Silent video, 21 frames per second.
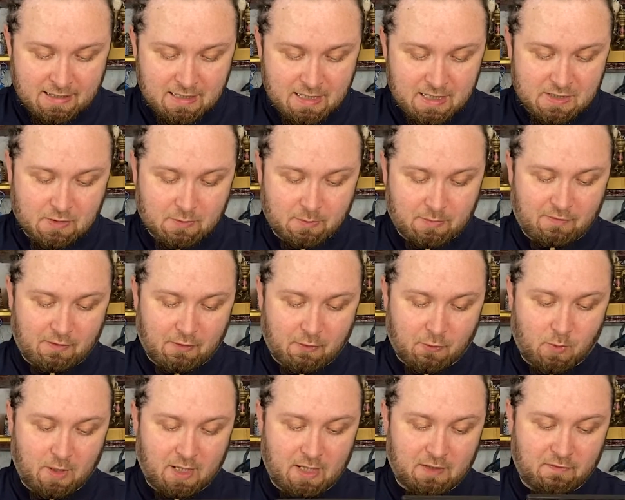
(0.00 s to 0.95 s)
It's going to be very
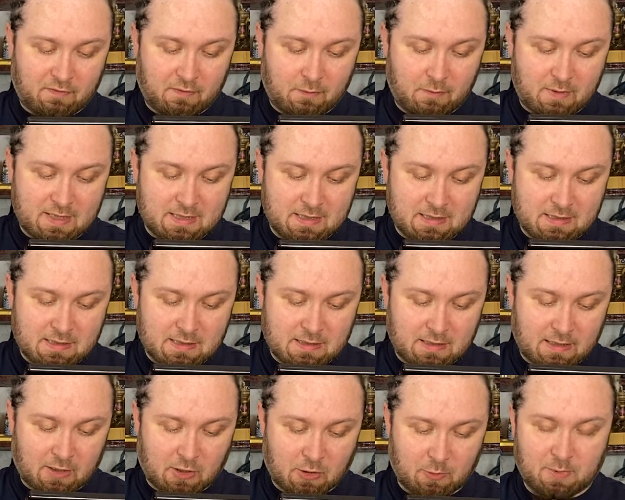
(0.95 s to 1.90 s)
weird if there isn't.
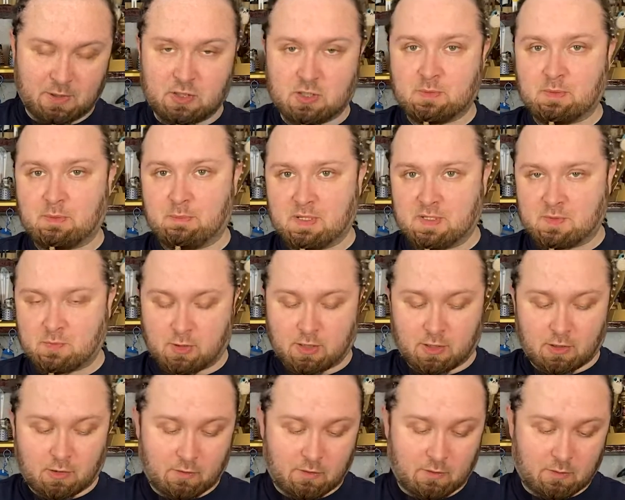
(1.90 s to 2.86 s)
It could be just a
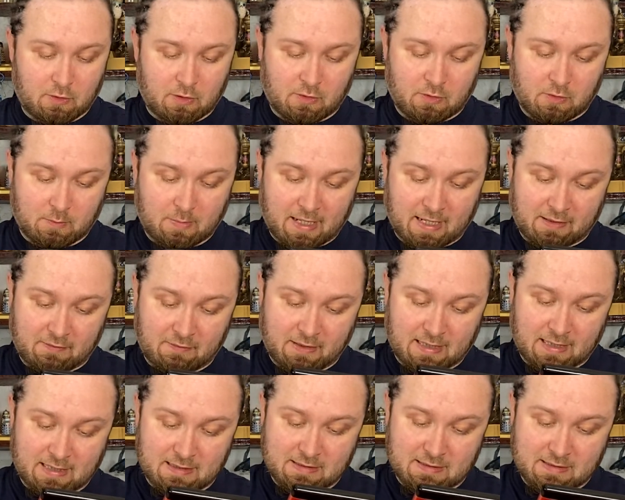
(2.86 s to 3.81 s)
misprint on the on the back of the case